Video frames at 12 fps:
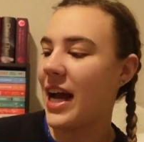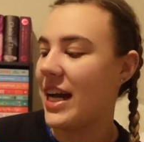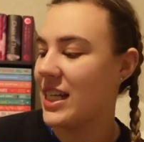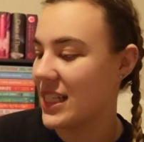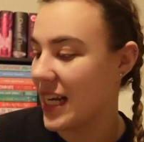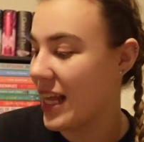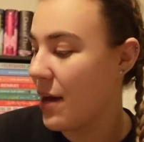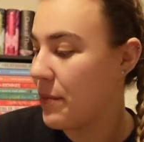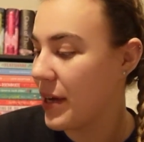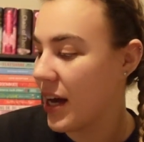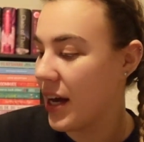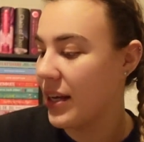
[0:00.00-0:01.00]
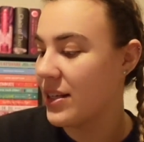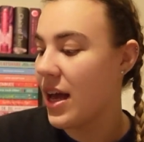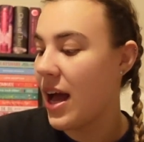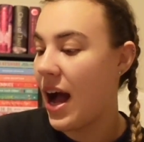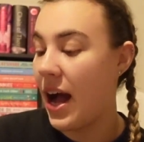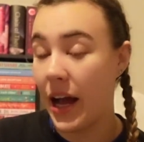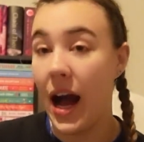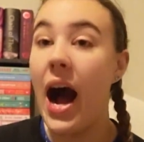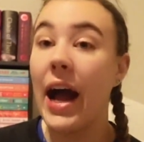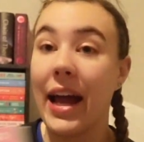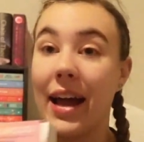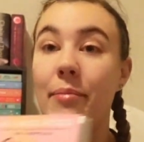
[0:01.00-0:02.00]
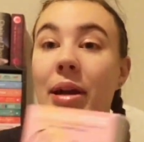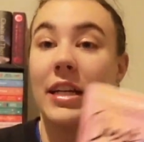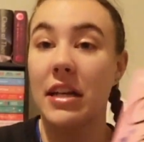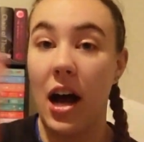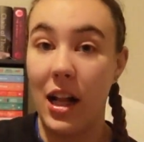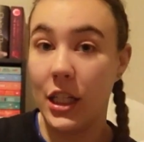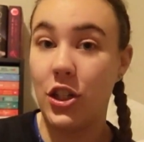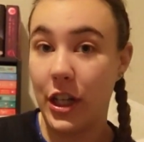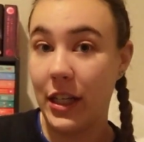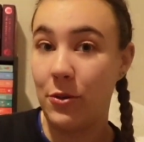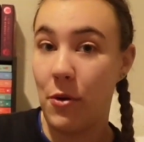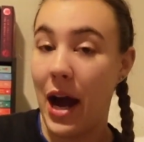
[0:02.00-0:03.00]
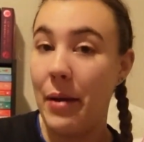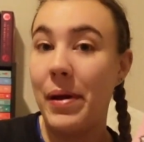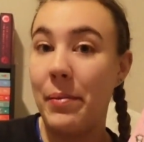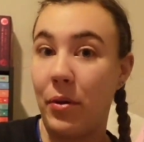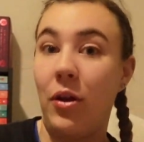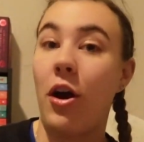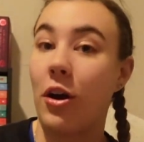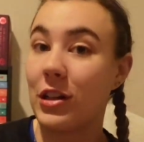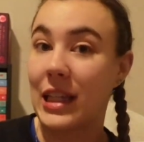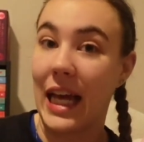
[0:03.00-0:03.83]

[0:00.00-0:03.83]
I had to say that because I am acknowledging why people aren't